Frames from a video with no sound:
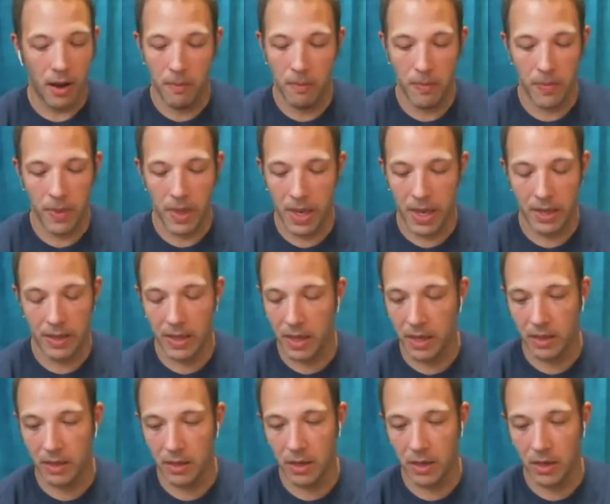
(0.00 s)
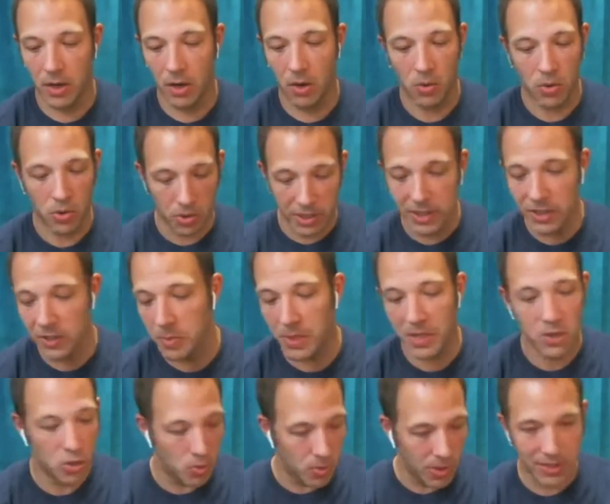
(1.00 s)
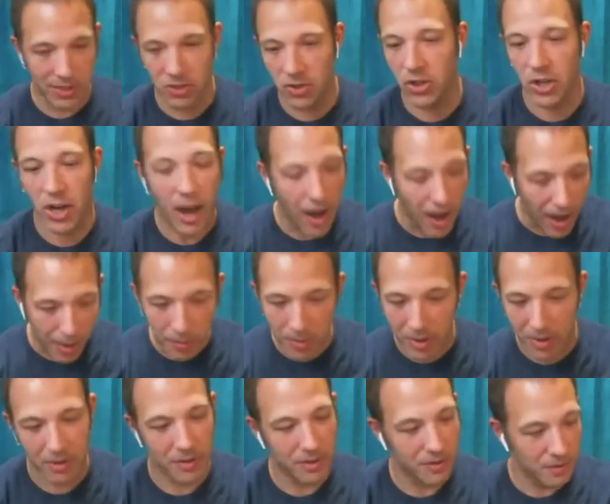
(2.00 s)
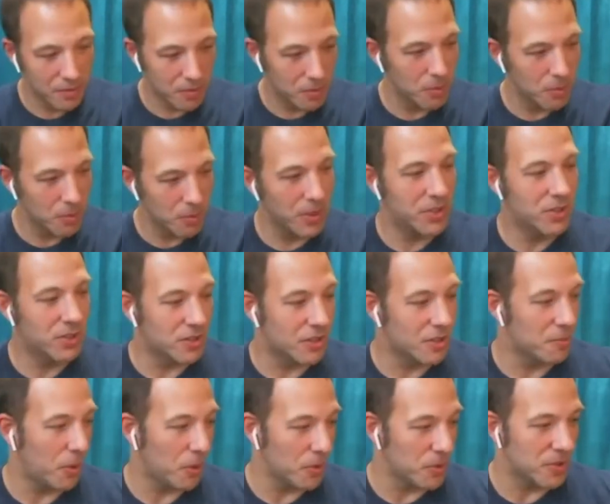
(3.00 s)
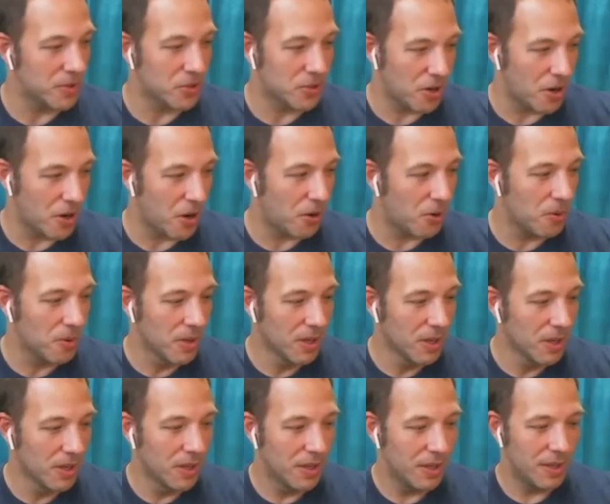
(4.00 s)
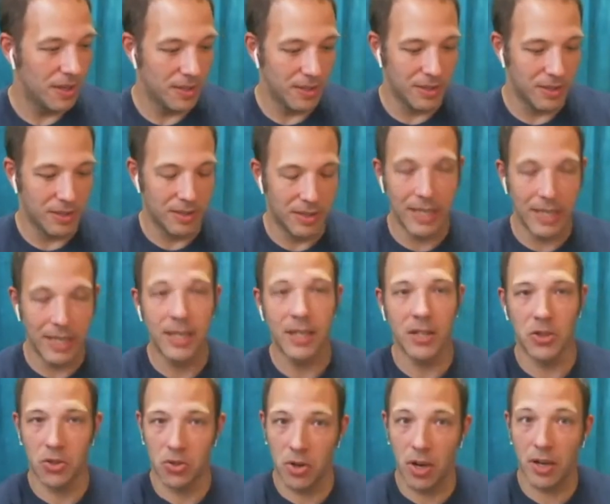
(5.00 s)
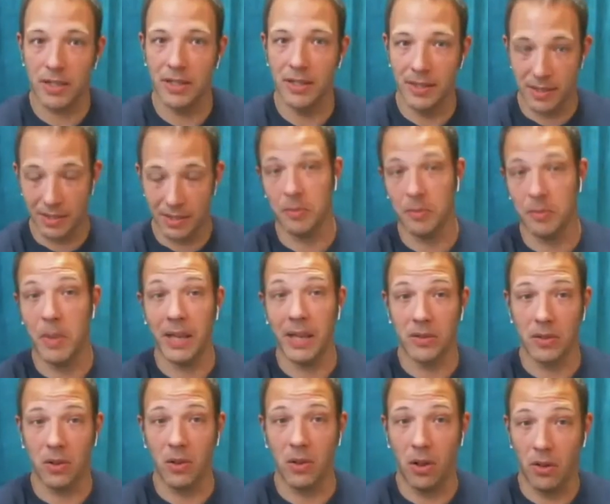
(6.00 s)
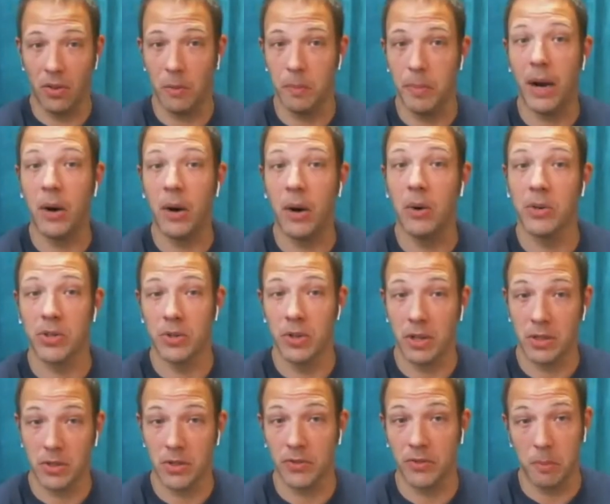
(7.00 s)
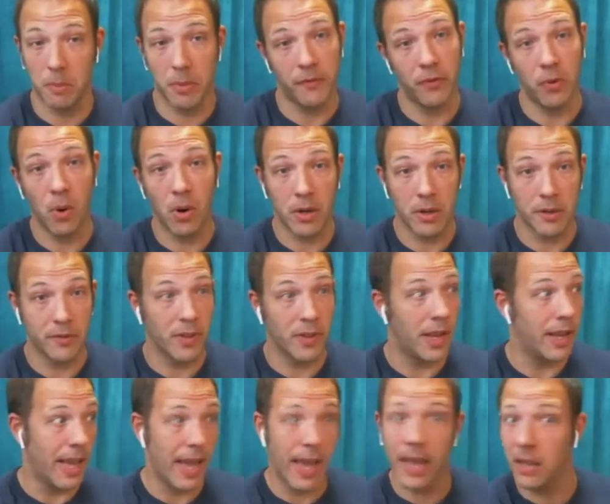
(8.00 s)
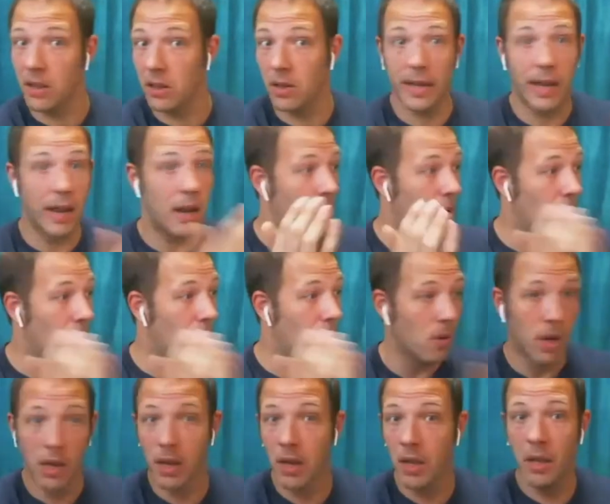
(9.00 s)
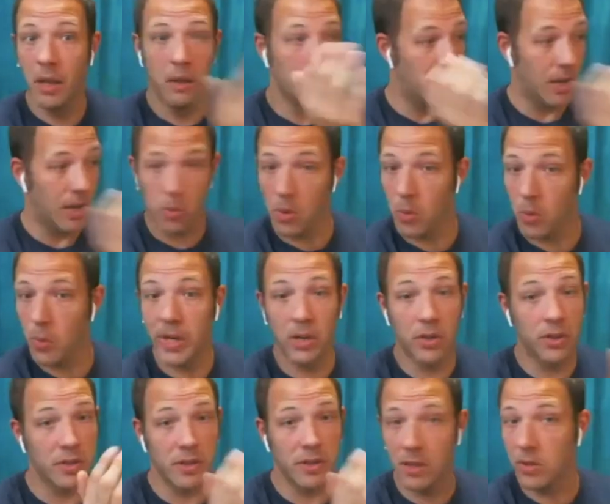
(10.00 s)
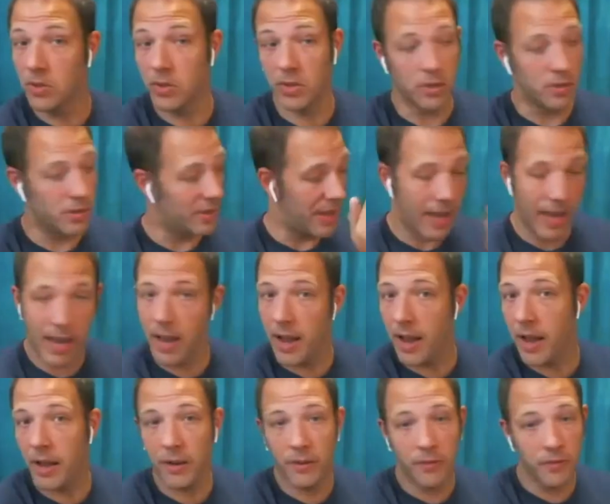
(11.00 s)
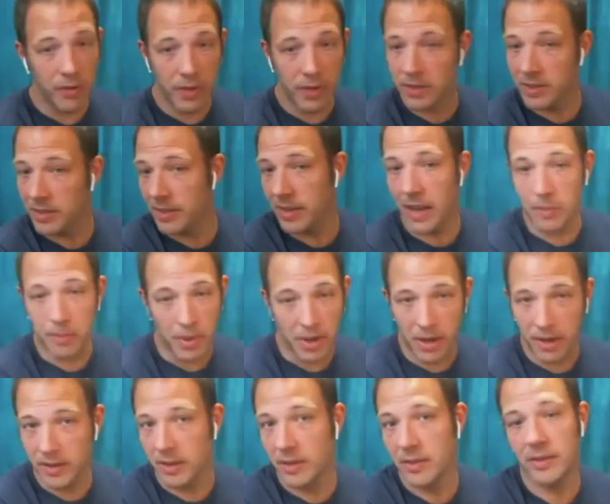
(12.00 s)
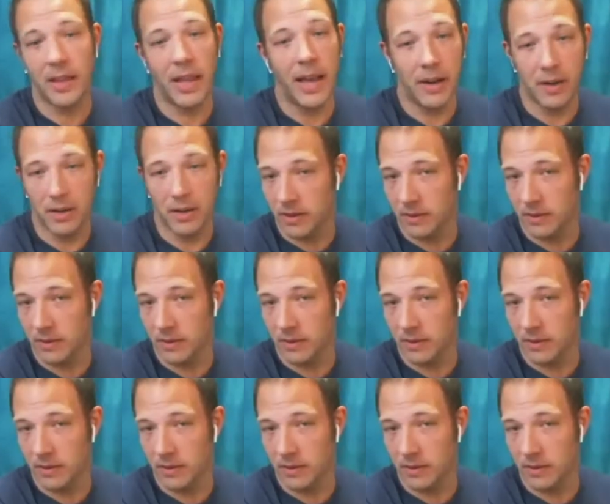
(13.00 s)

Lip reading: and then, green's been doing its job, which is supposed to show and deconstruct and dismantle all the power structures from before it of like, hey, look how there were winners and losers every step on this ladder.